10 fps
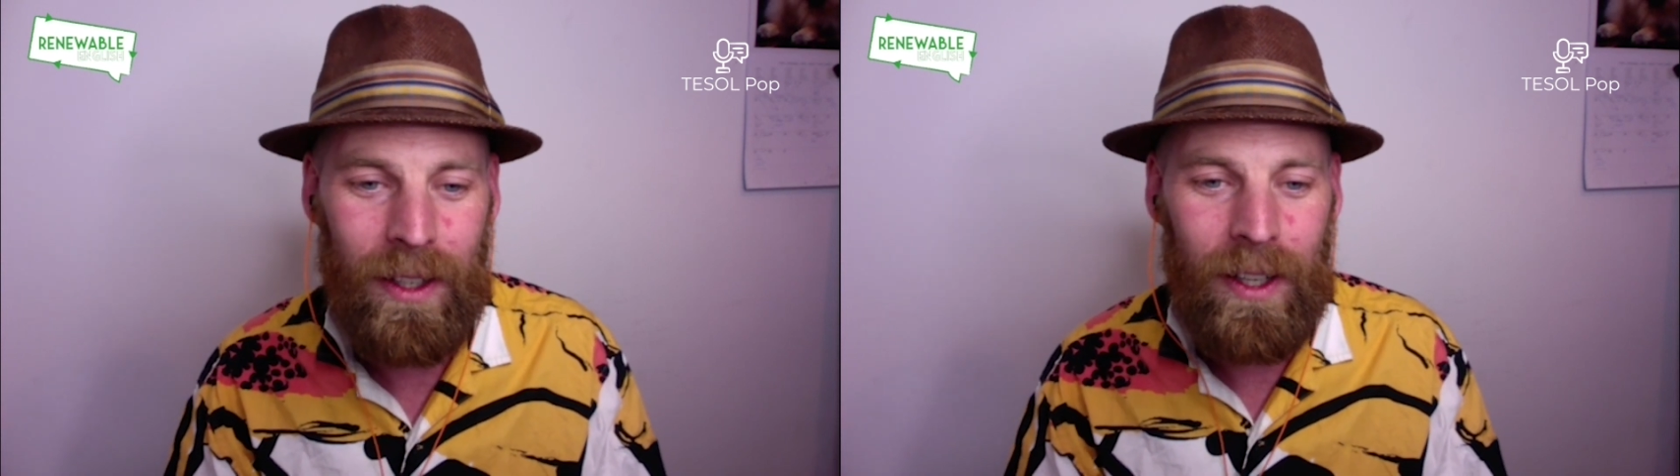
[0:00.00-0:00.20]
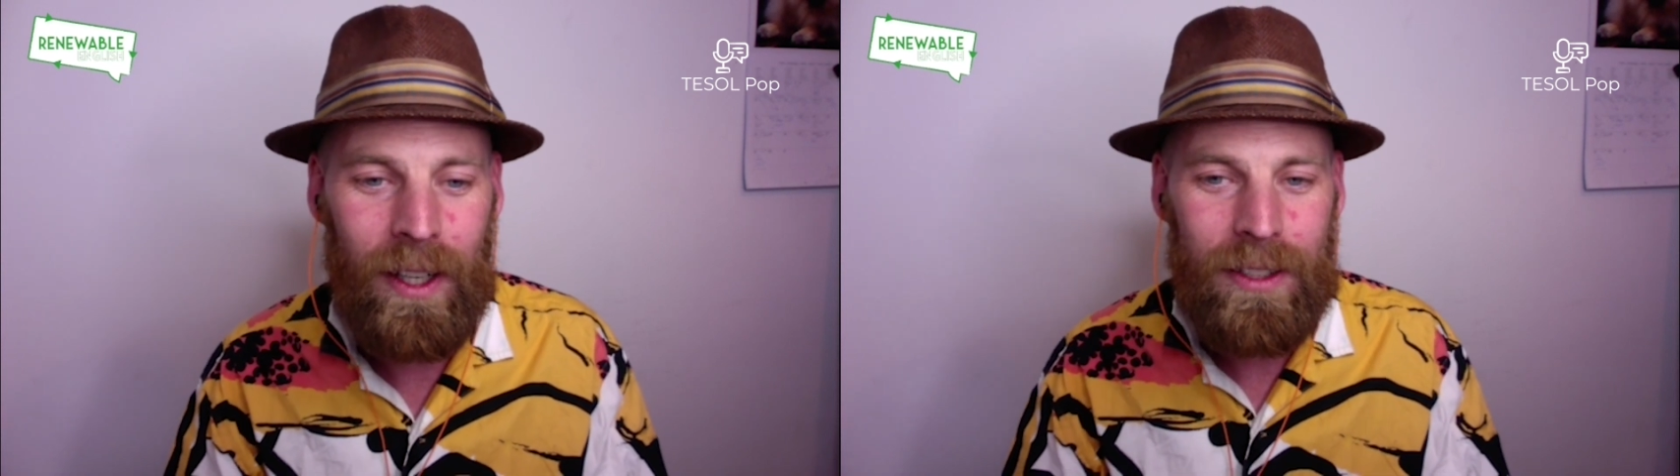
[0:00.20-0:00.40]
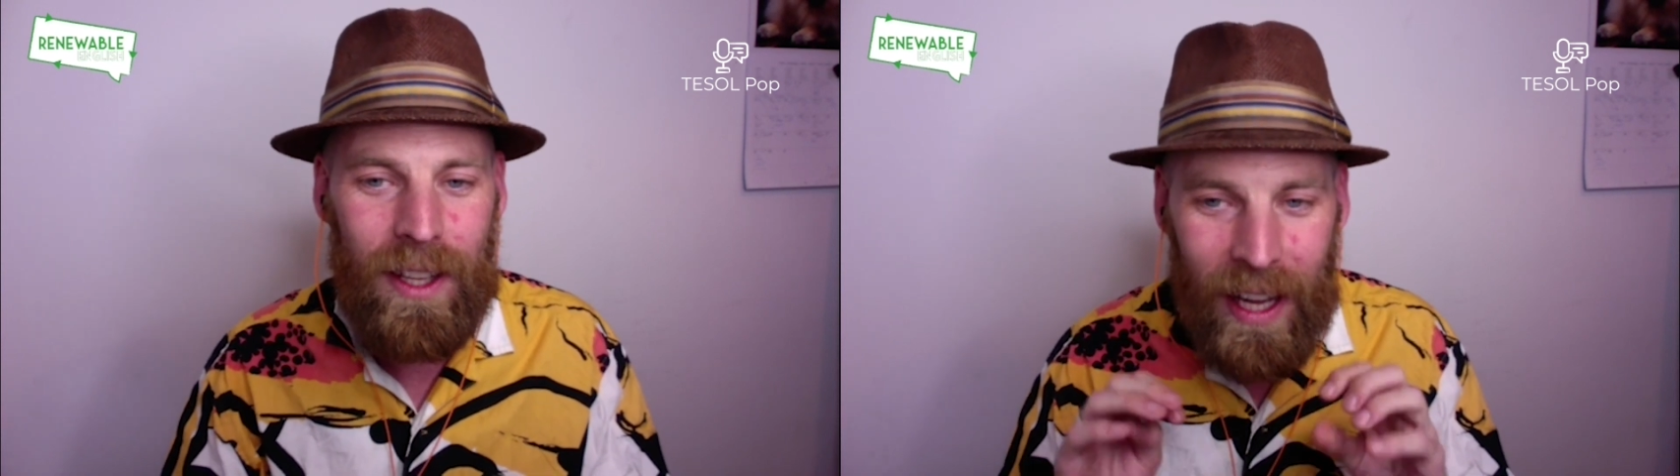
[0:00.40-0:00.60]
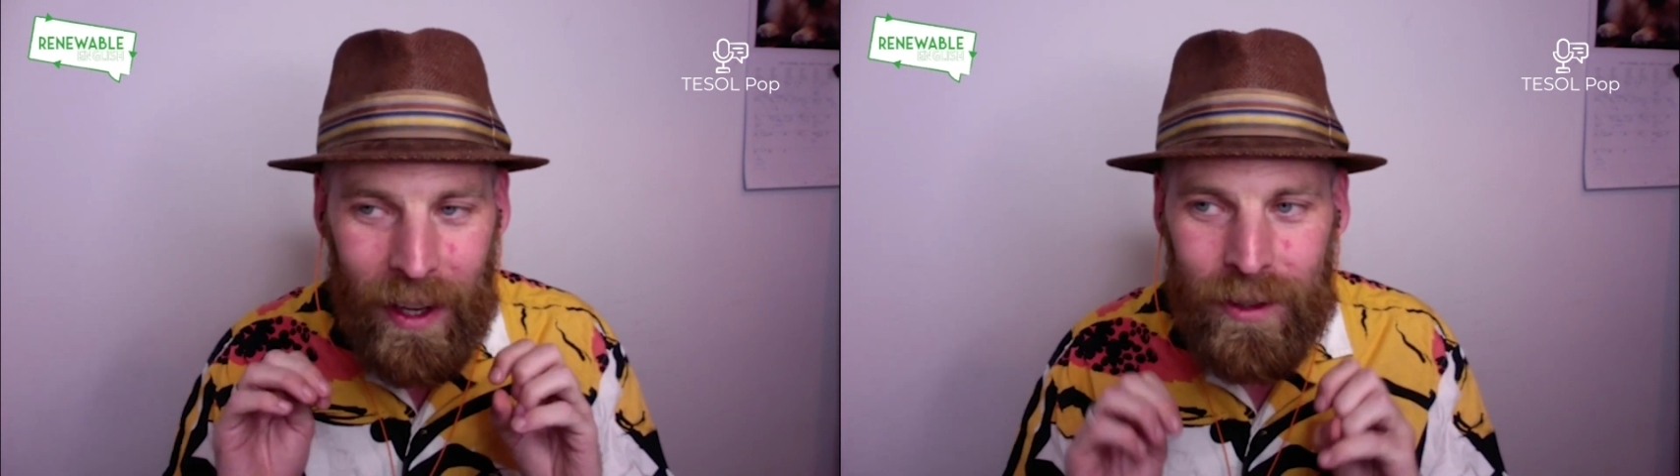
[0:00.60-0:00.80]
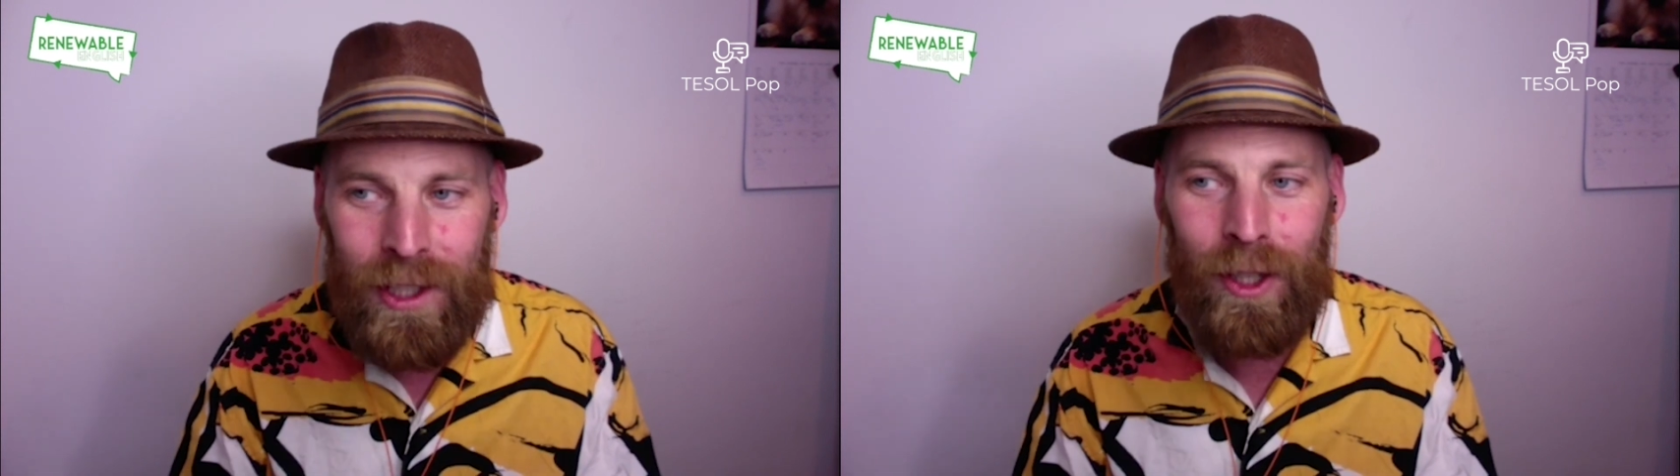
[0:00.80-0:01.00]
So they
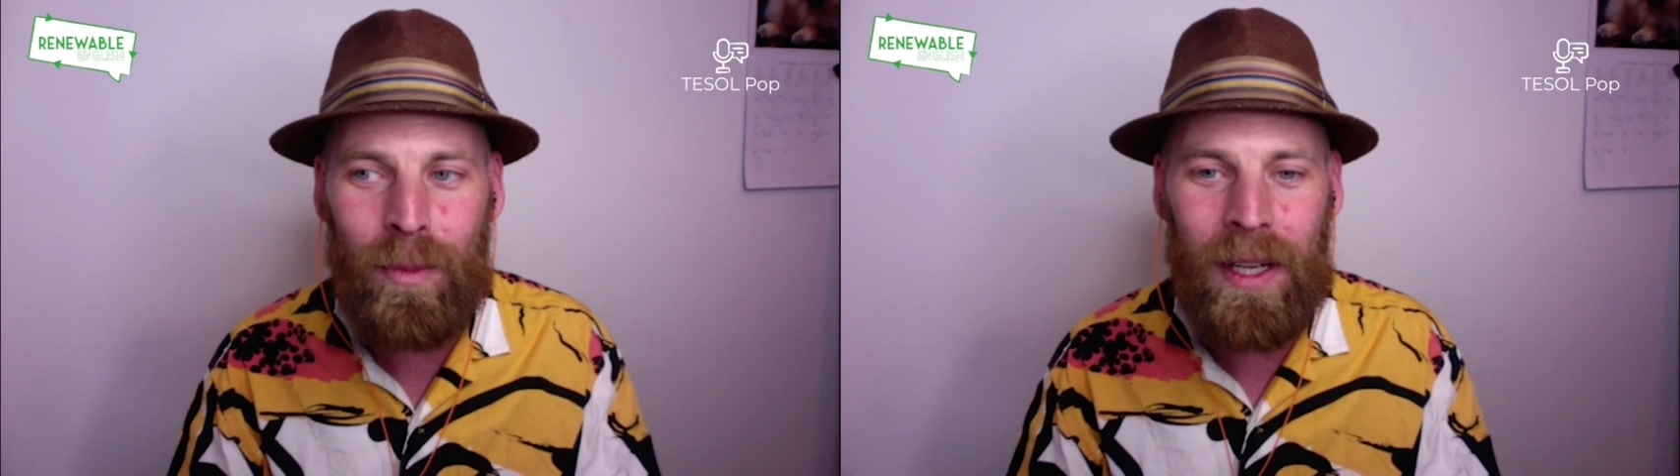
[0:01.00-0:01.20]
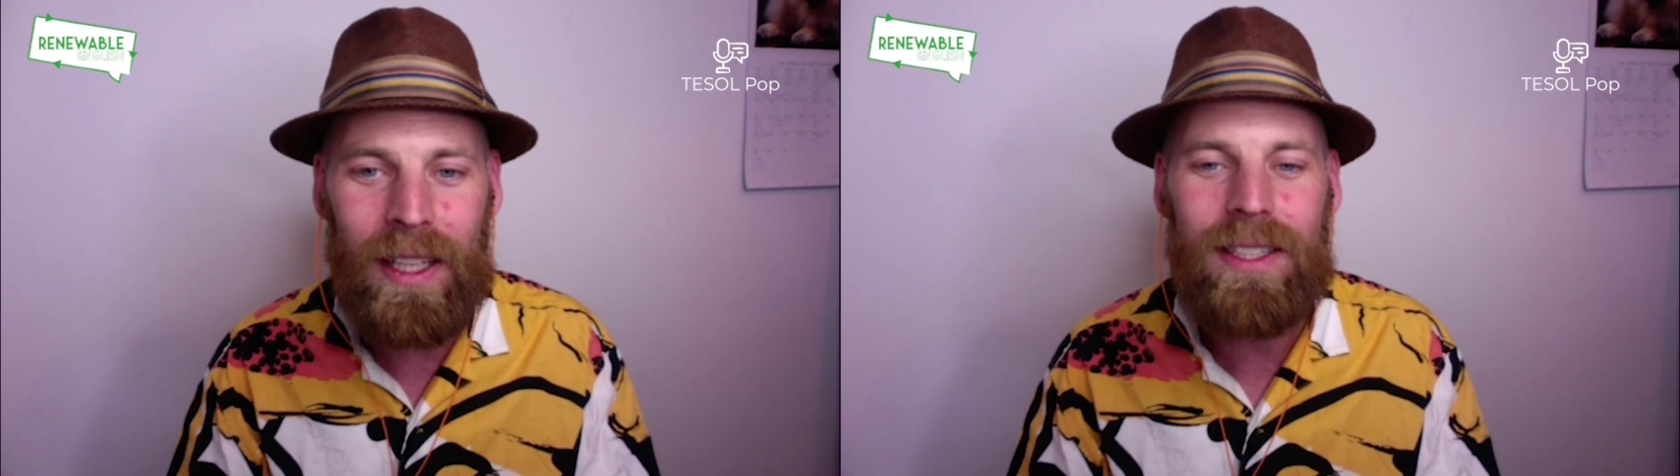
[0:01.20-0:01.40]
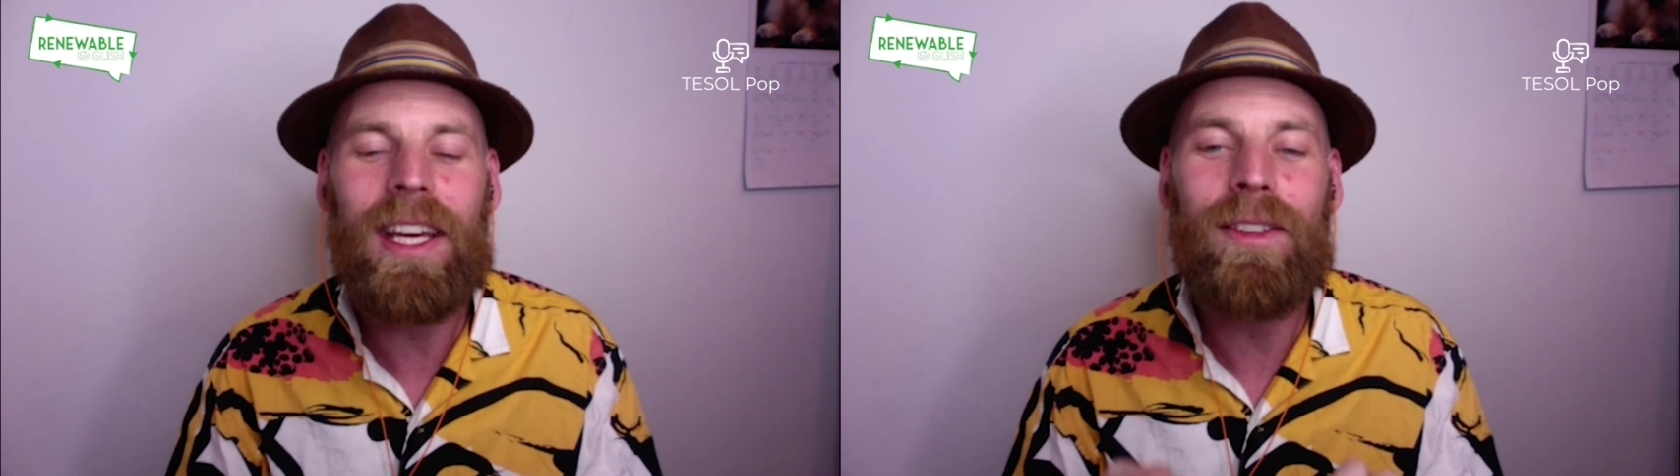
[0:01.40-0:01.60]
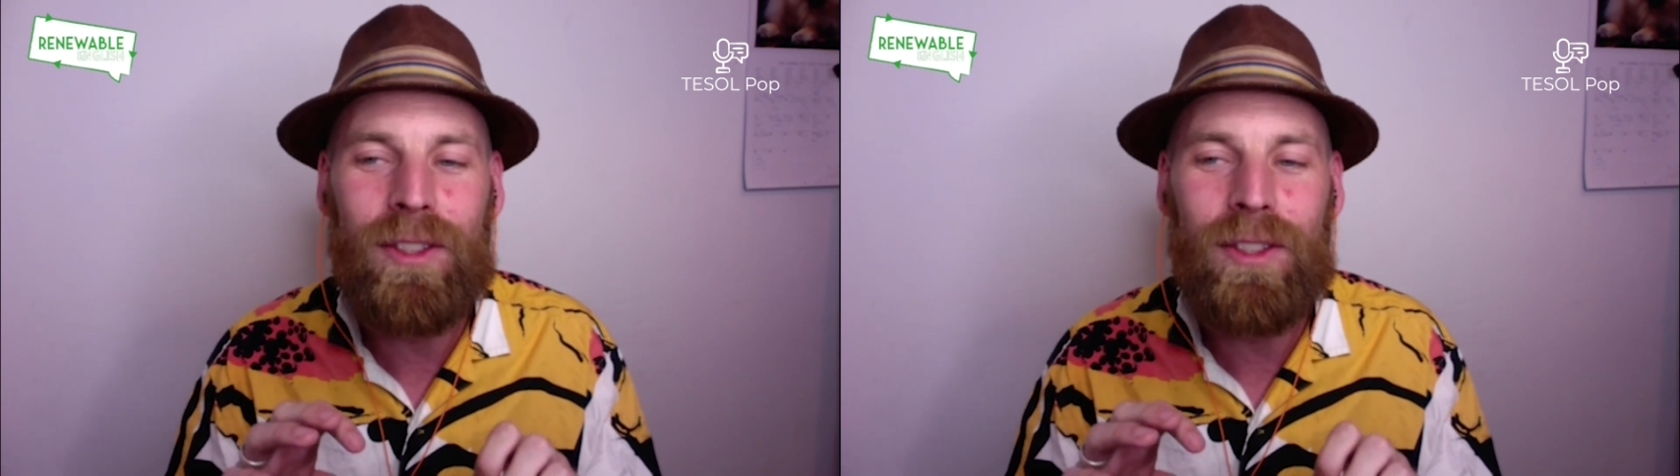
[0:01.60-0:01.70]
have 2 minutes, they have